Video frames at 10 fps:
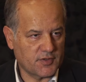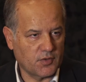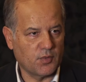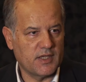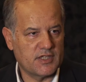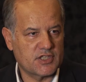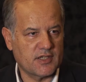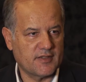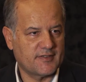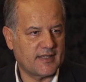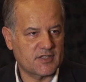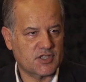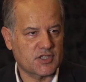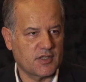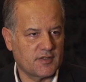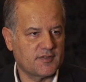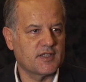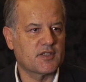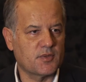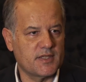on which such
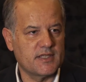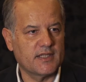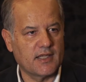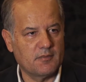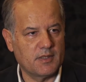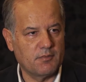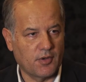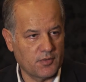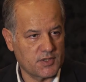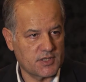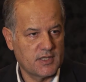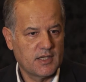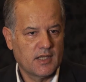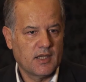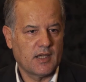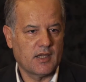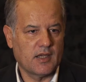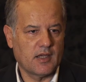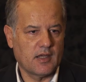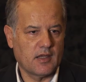security can be brought,
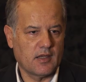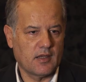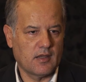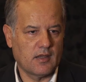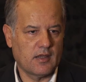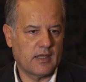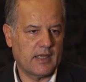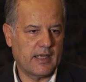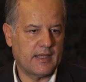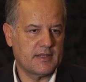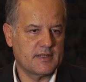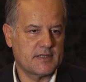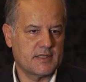and